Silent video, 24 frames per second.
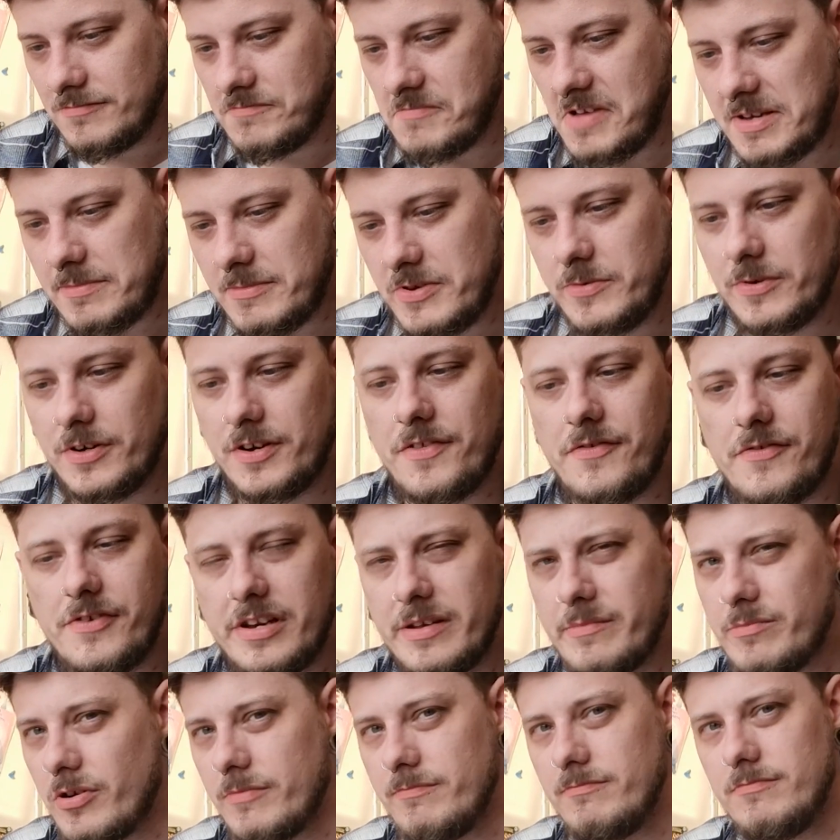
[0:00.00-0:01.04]
make me want to
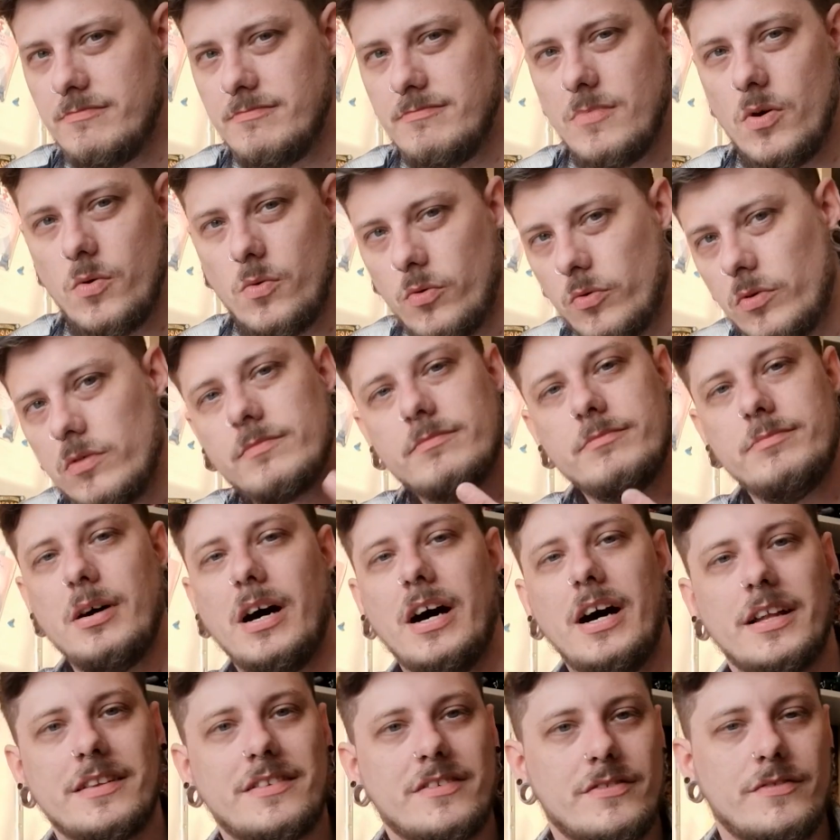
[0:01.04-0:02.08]
3D print more
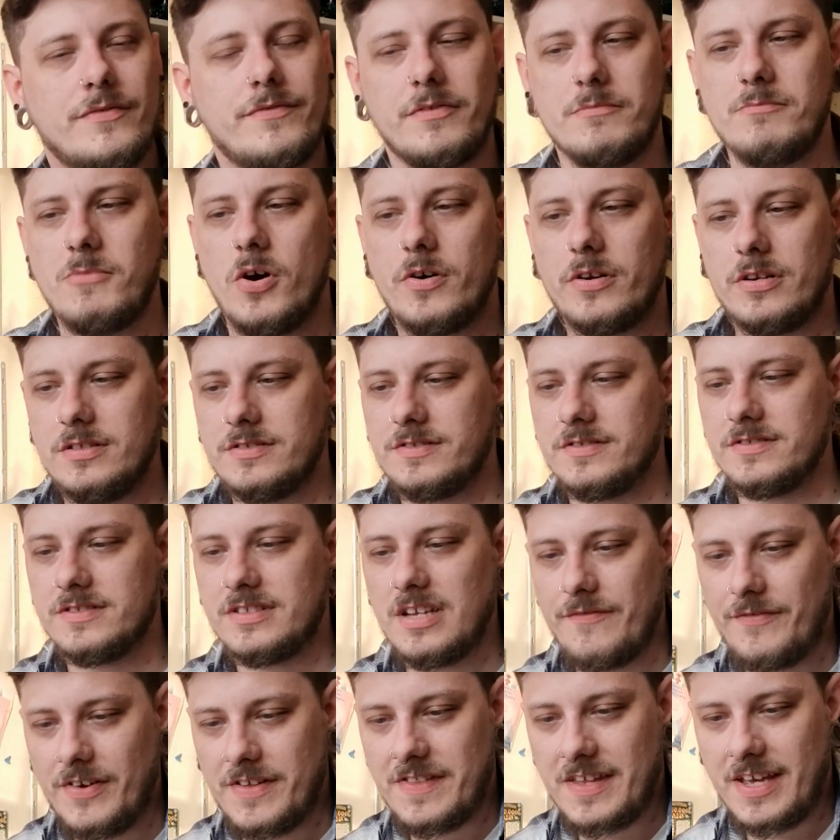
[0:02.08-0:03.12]
parts for models and
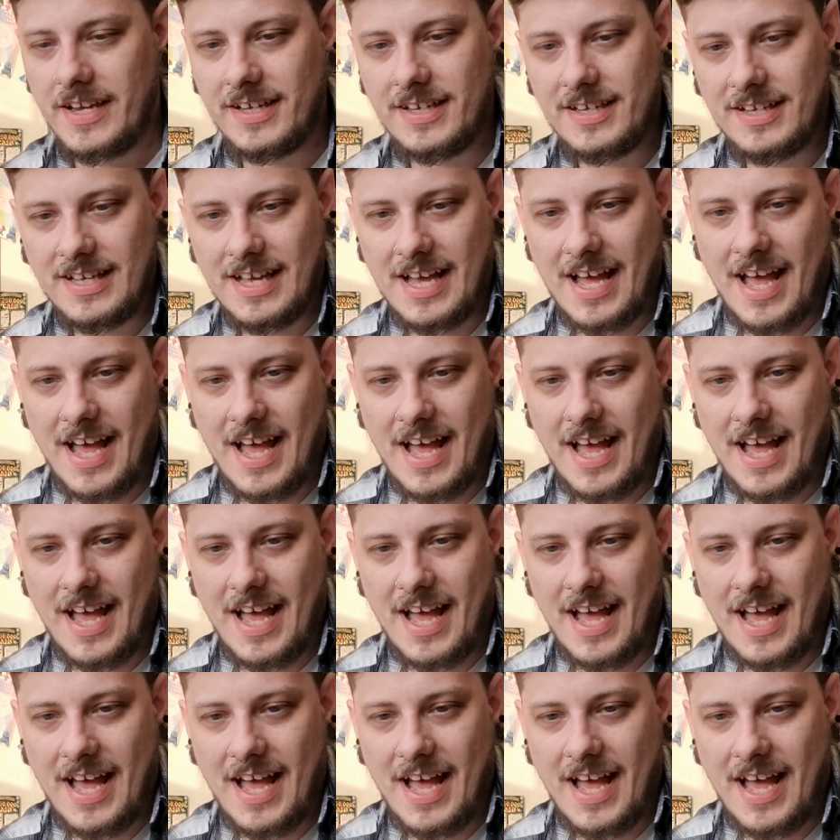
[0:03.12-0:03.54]
stuff, I think.